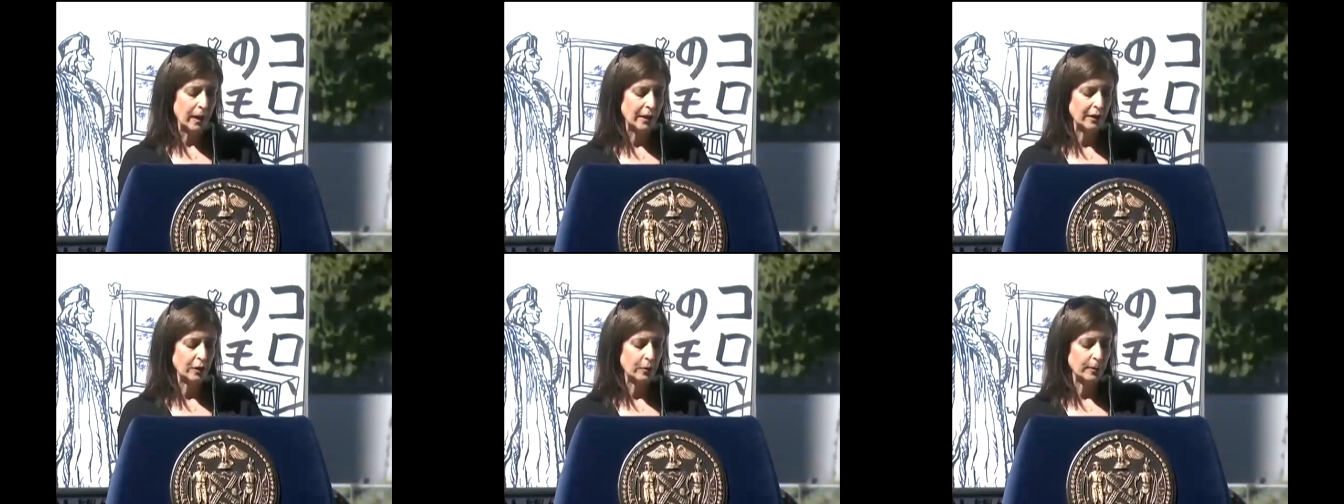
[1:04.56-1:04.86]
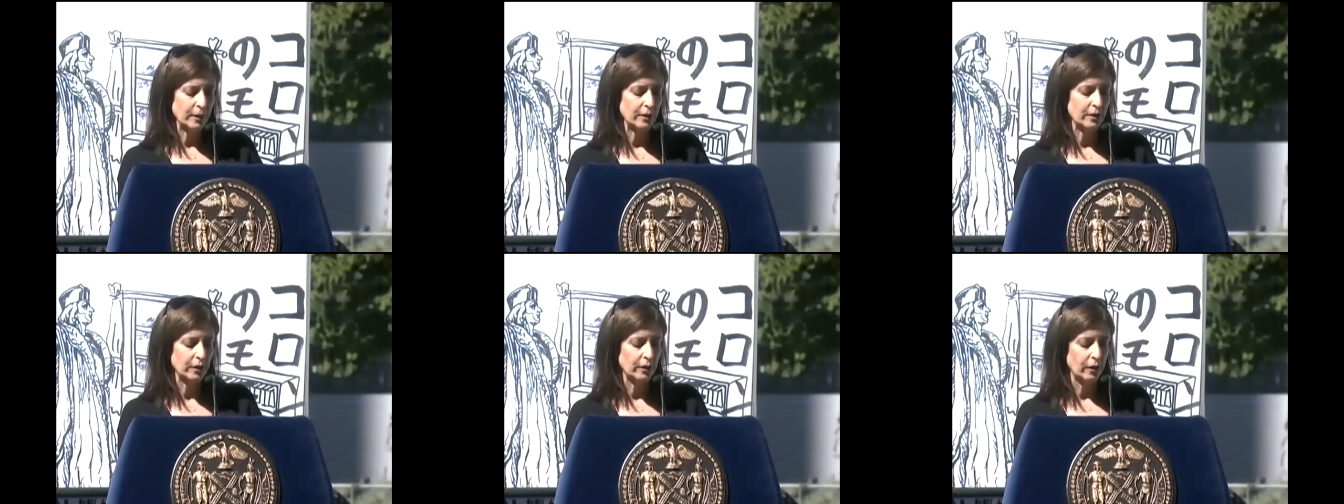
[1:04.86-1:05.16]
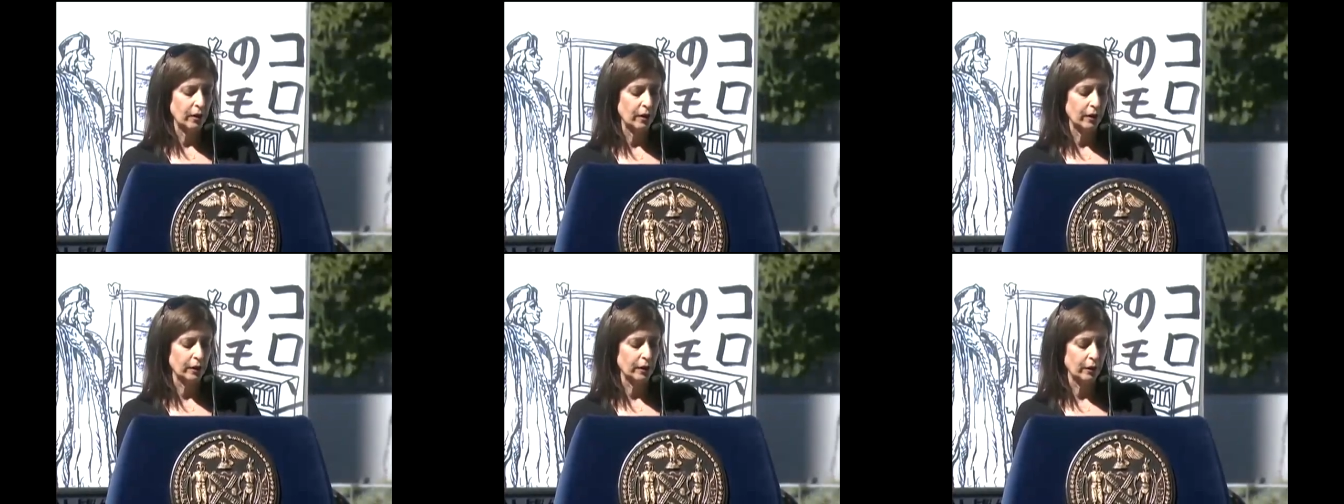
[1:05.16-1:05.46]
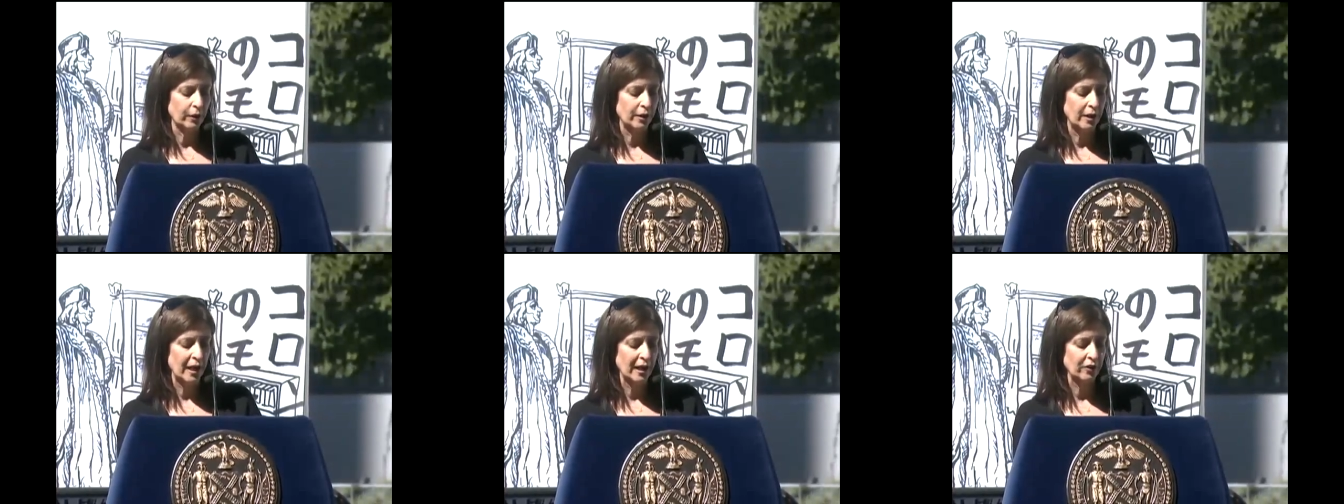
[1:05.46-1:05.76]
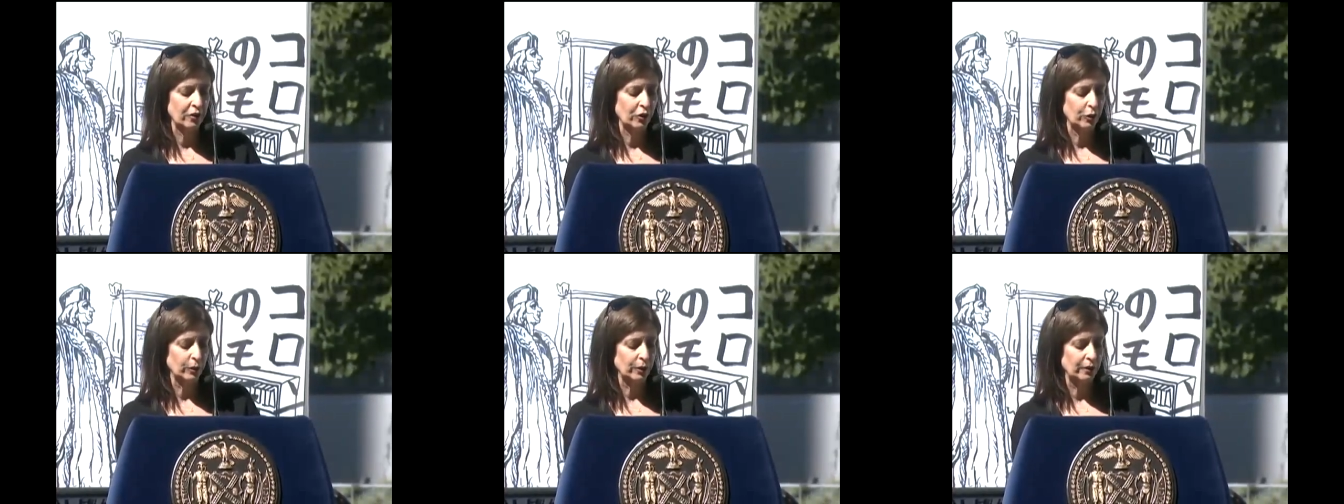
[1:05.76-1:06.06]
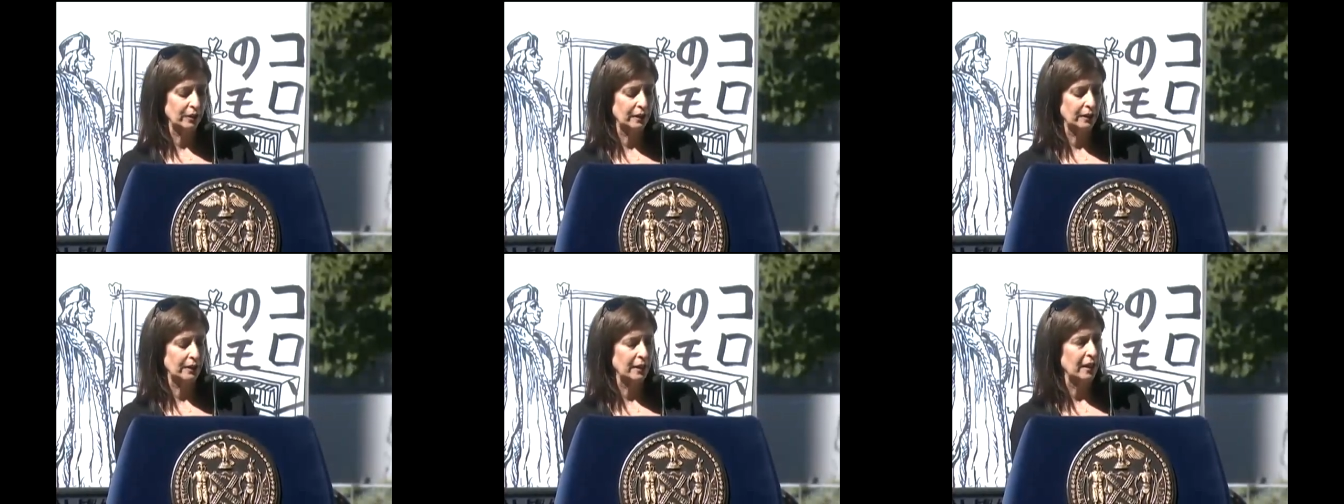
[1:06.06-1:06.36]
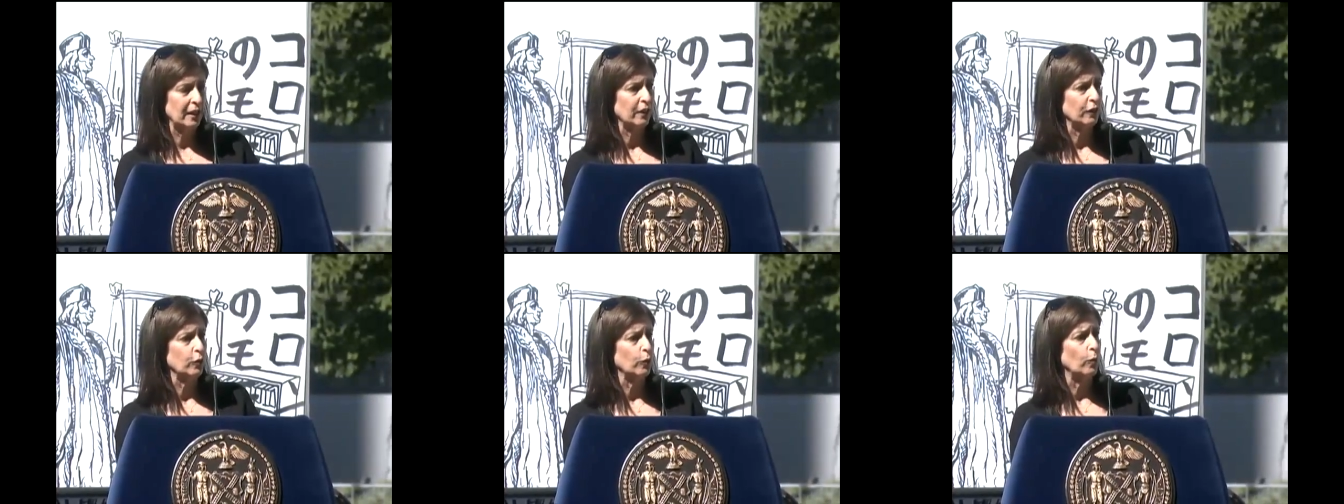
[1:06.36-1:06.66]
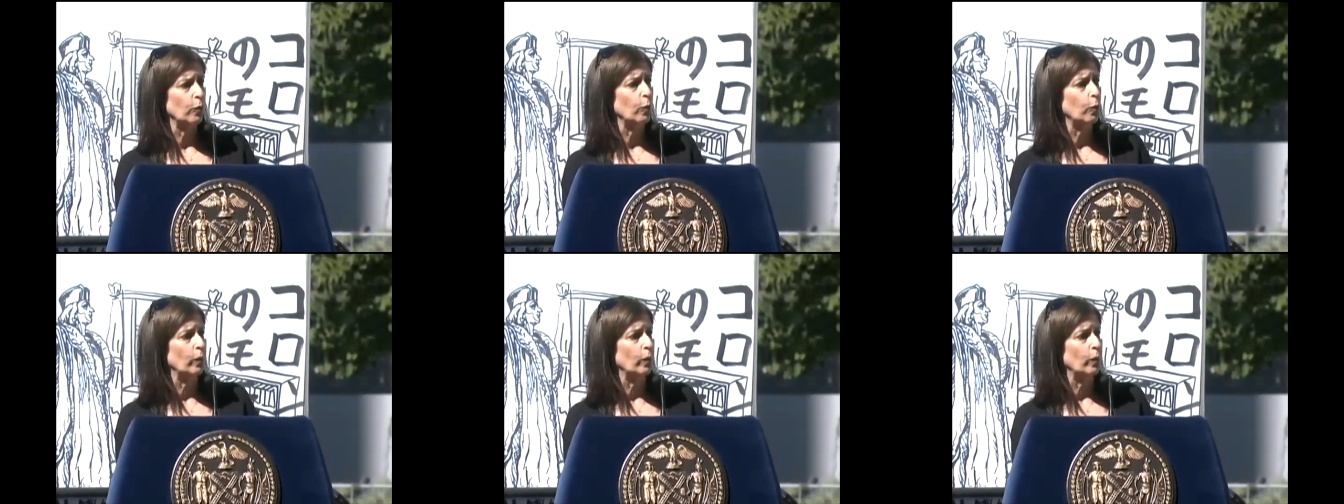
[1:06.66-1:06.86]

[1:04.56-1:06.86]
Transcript: monuments and architectural details